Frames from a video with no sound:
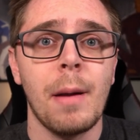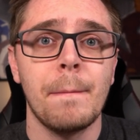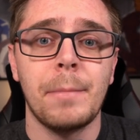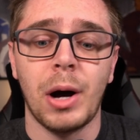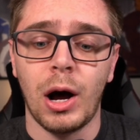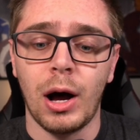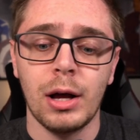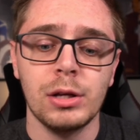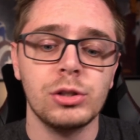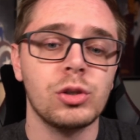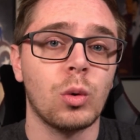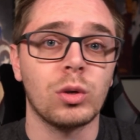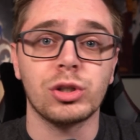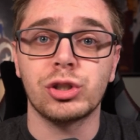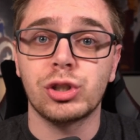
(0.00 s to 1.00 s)
pause,
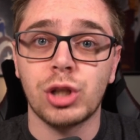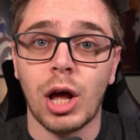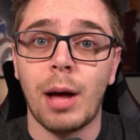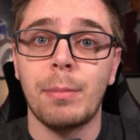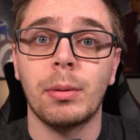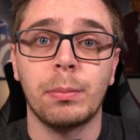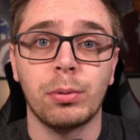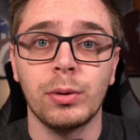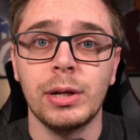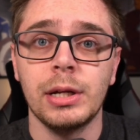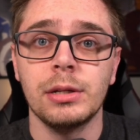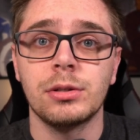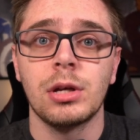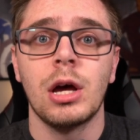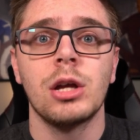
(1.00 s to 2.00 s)
or stop a
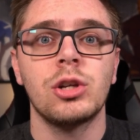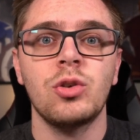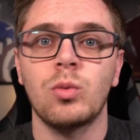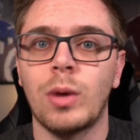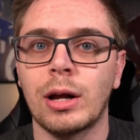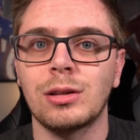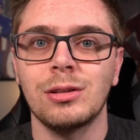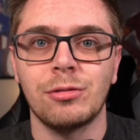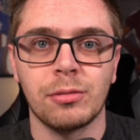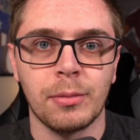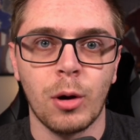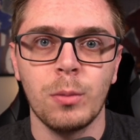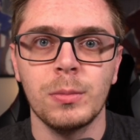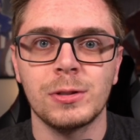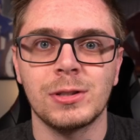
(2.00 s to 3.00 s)
print directly from
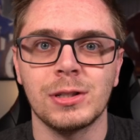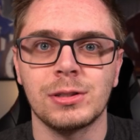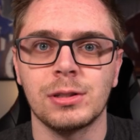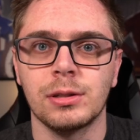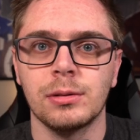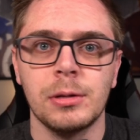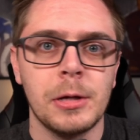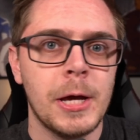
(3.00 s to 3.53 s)
Home Assistant.